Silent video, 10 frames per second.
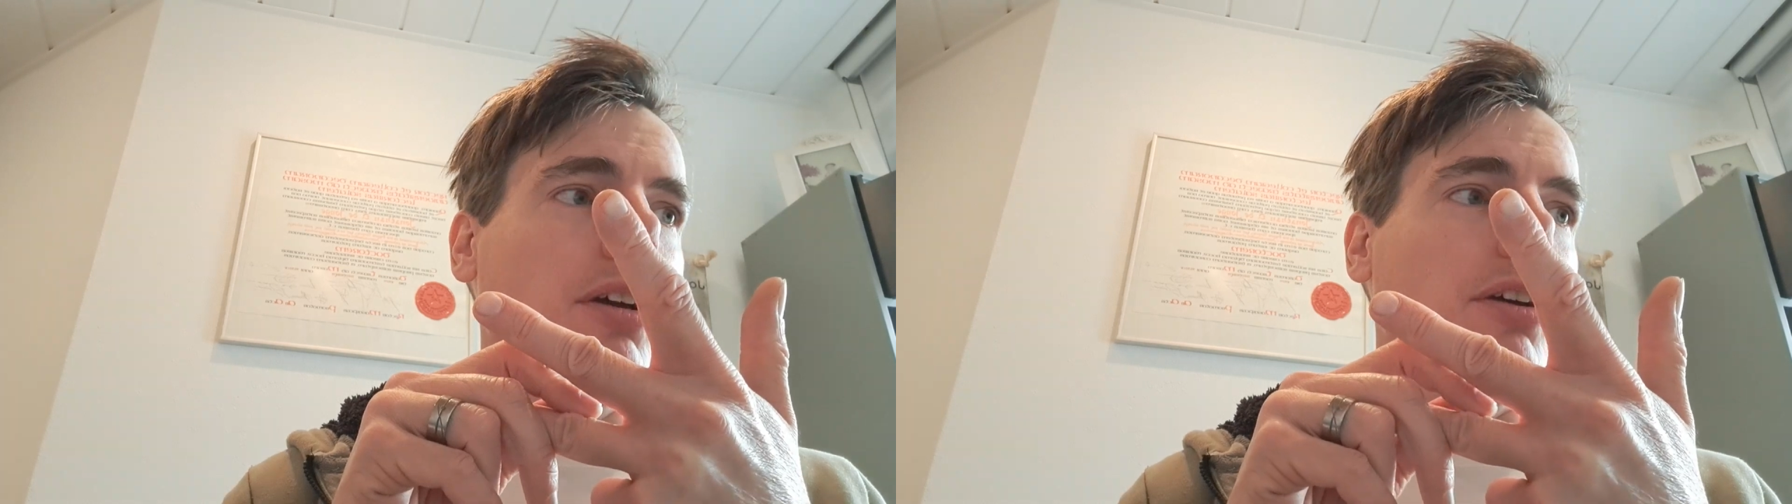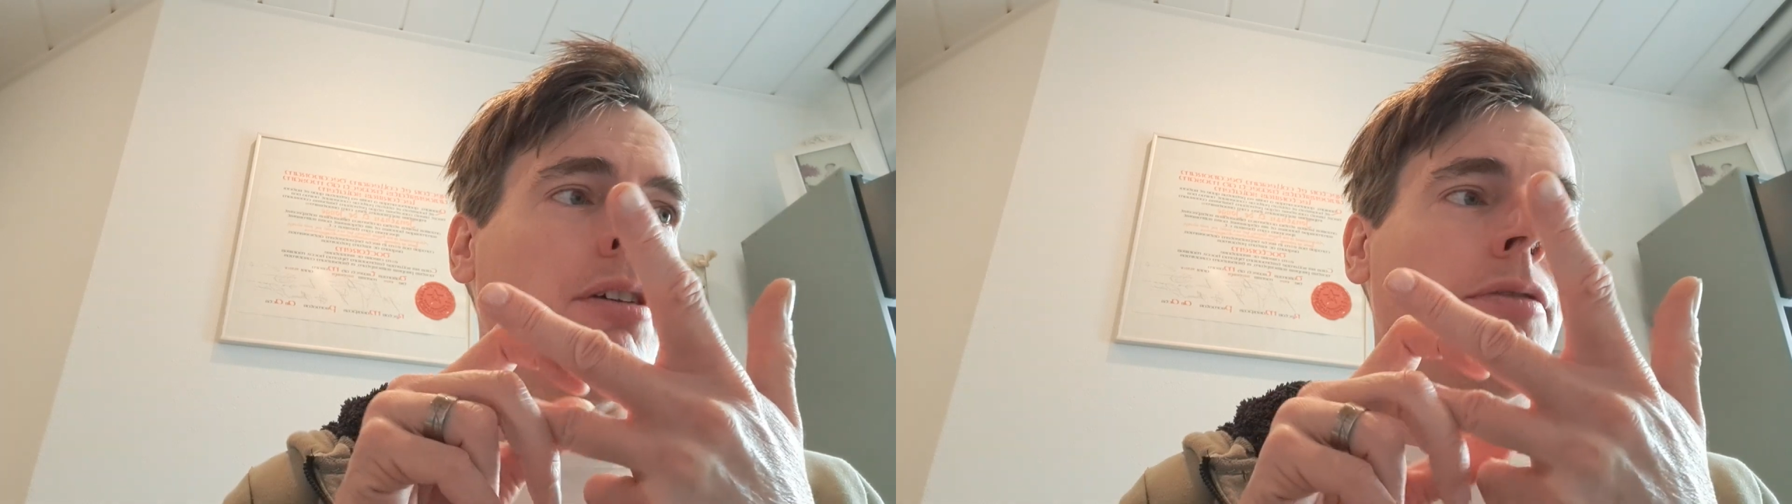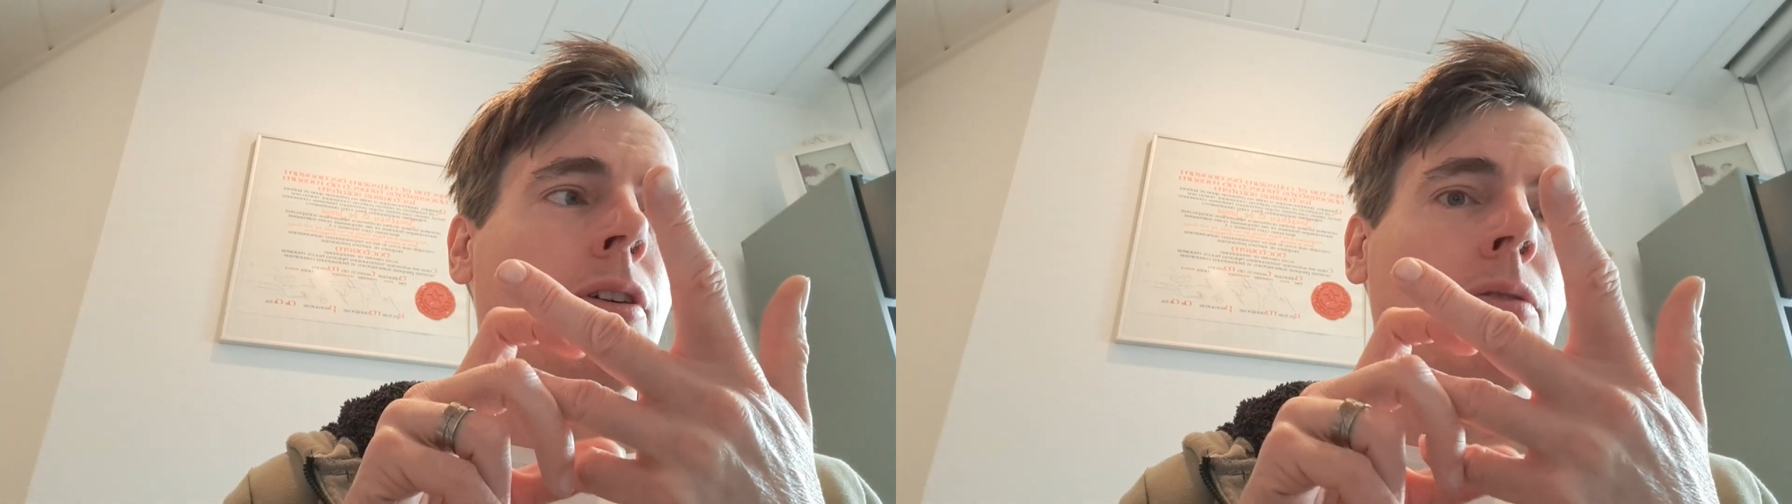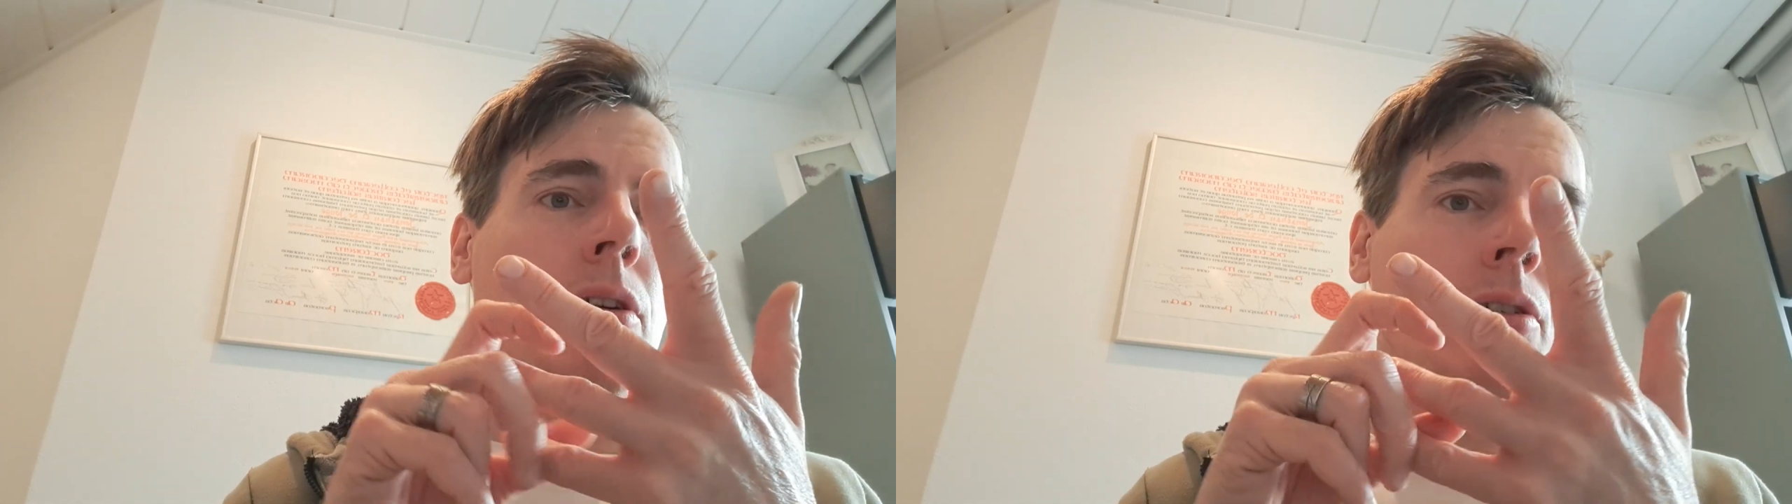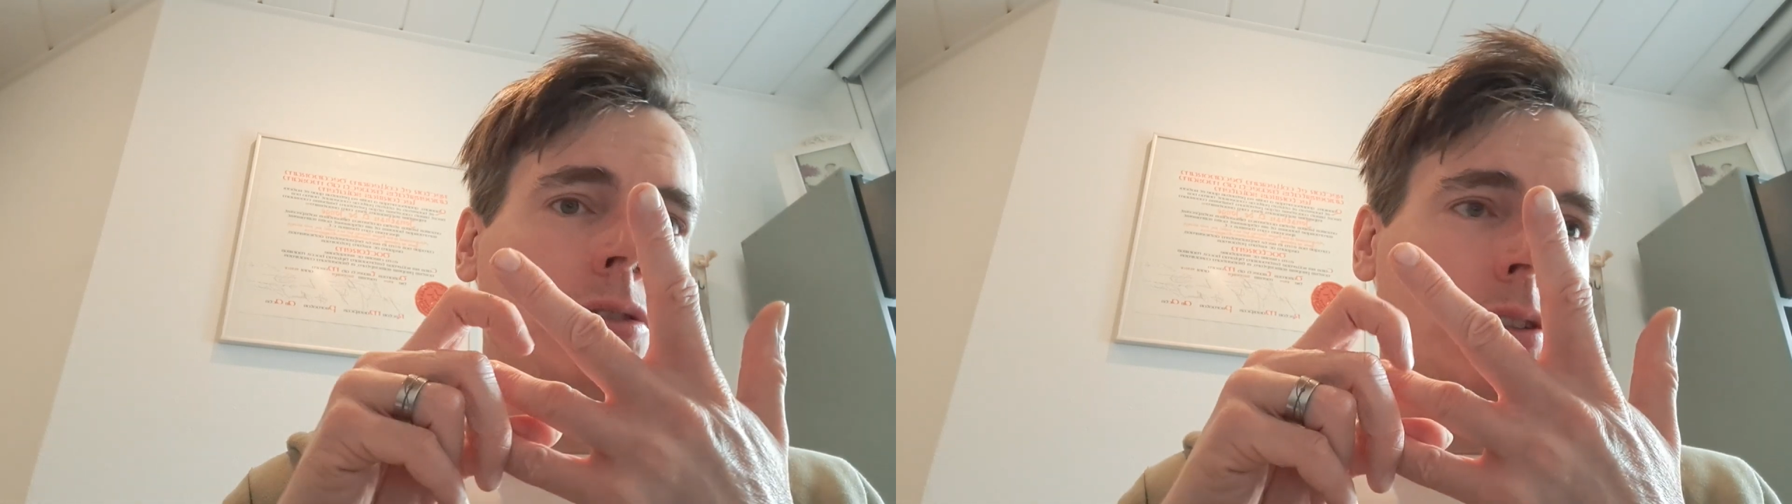you have lower
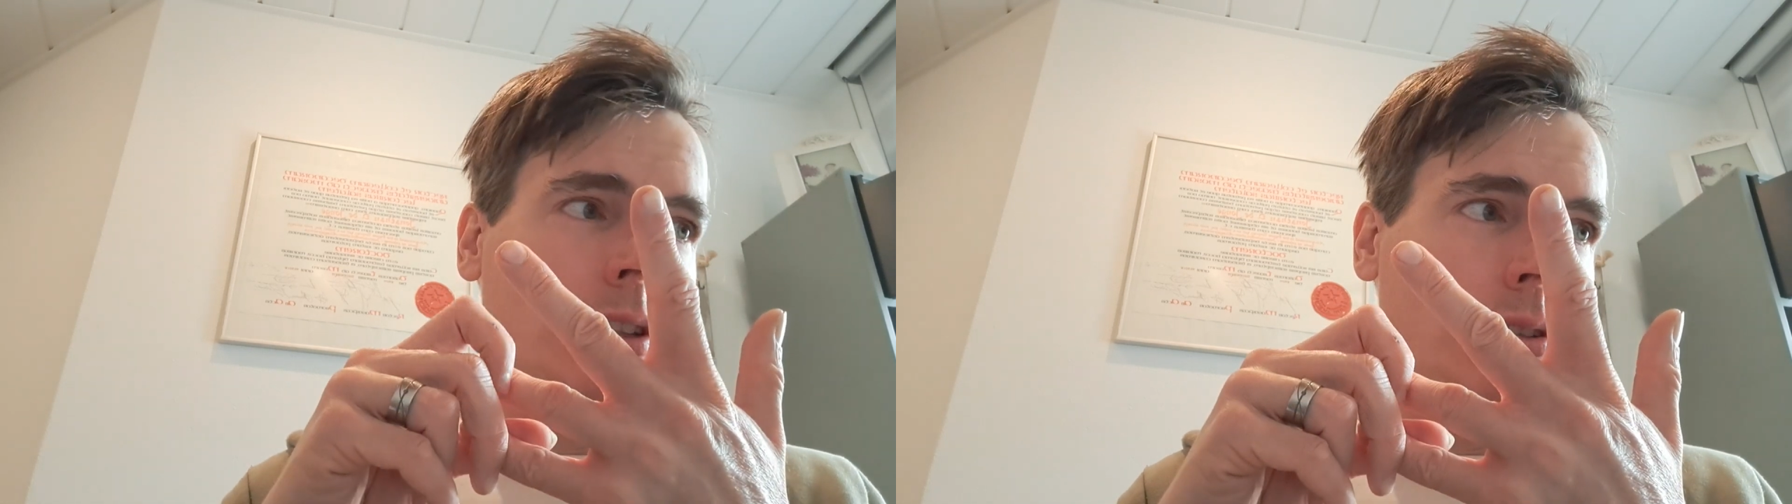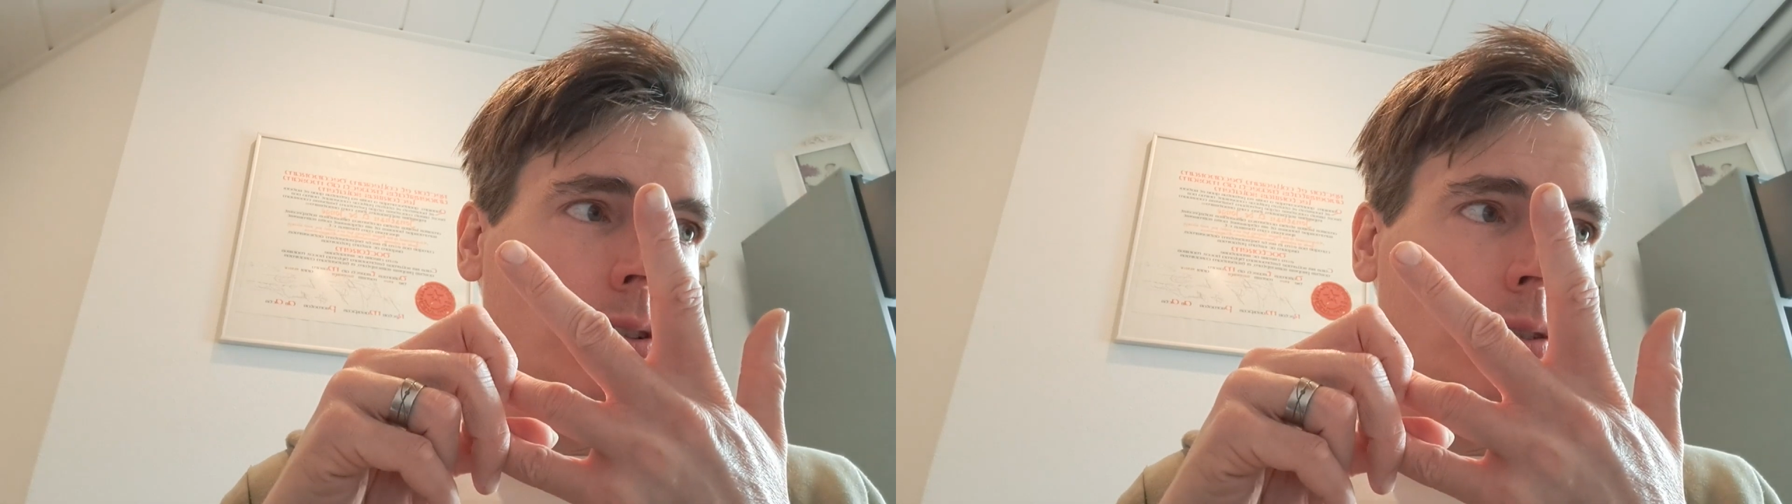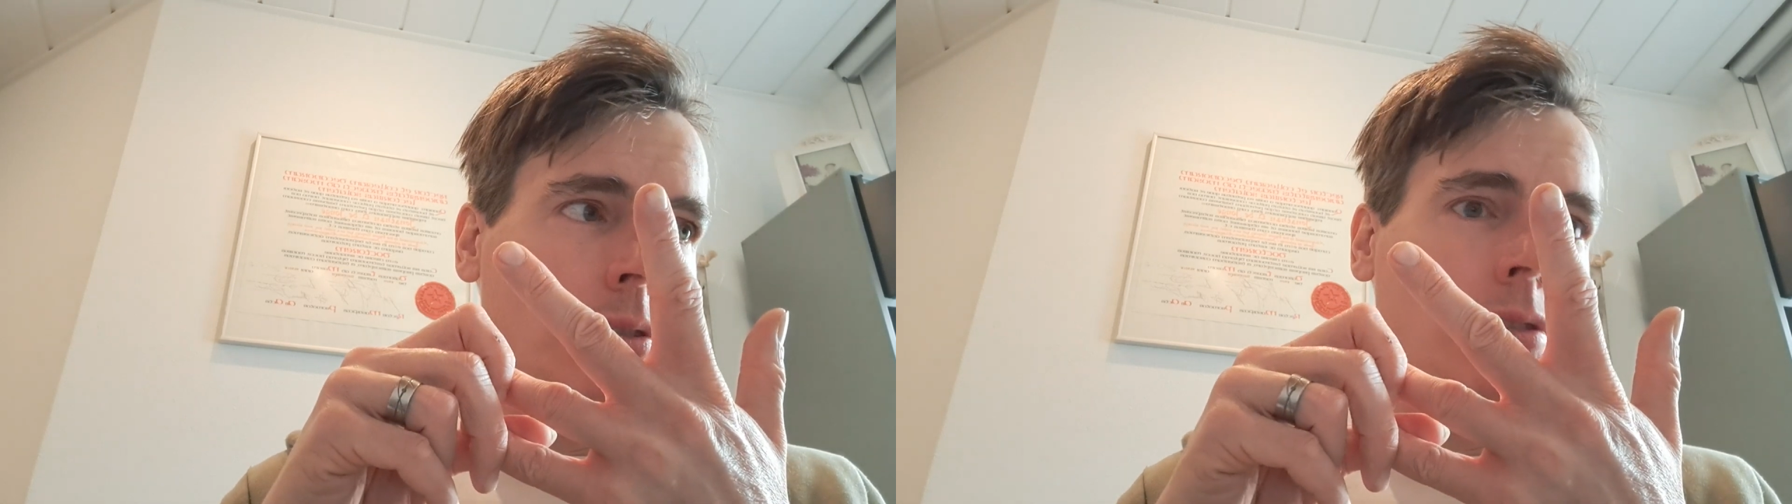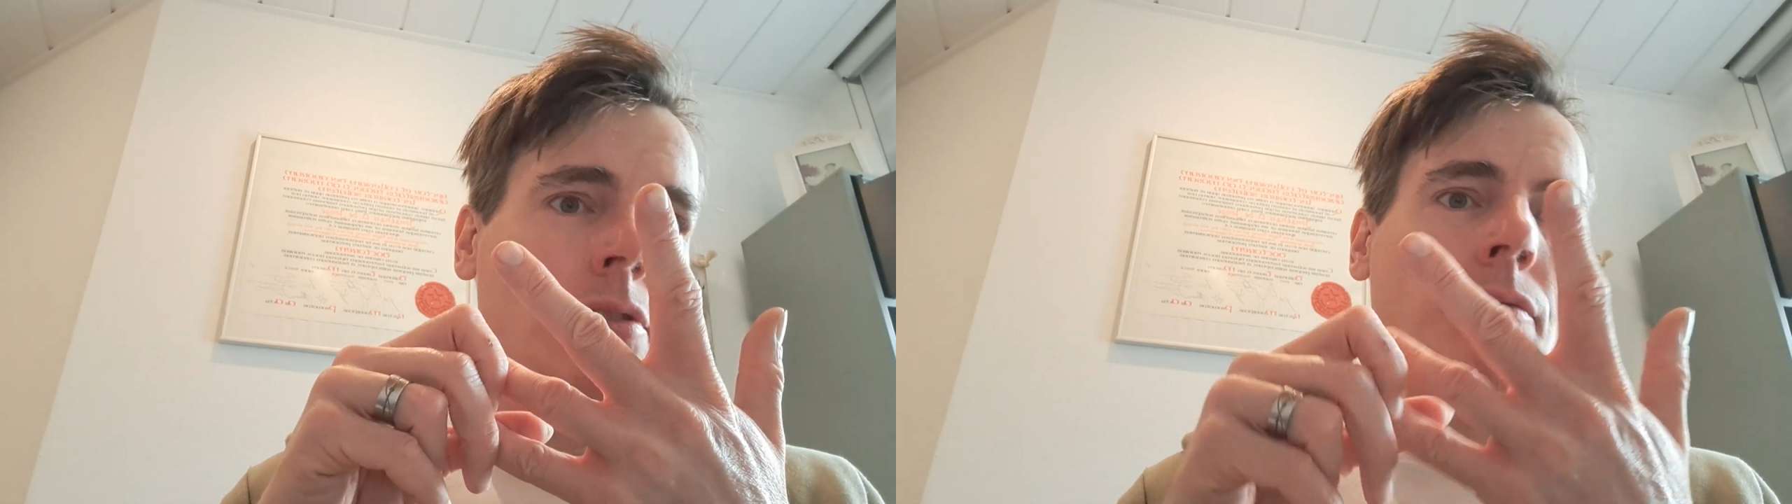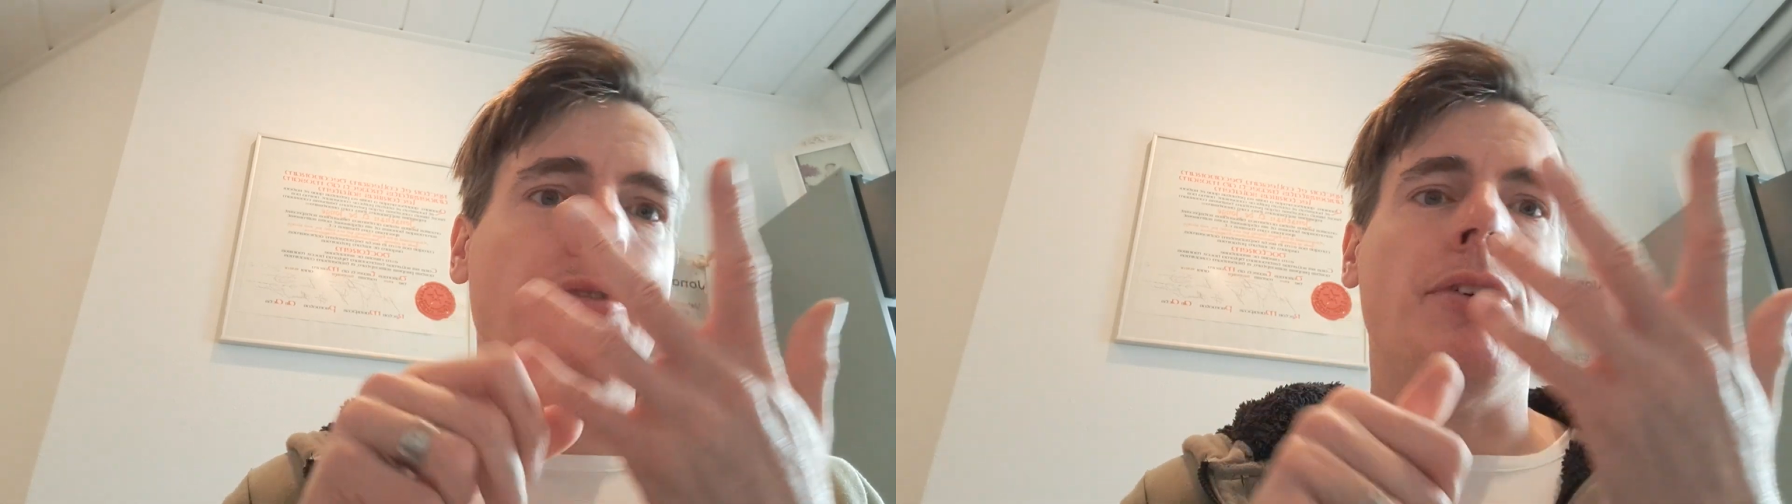cost in insurance,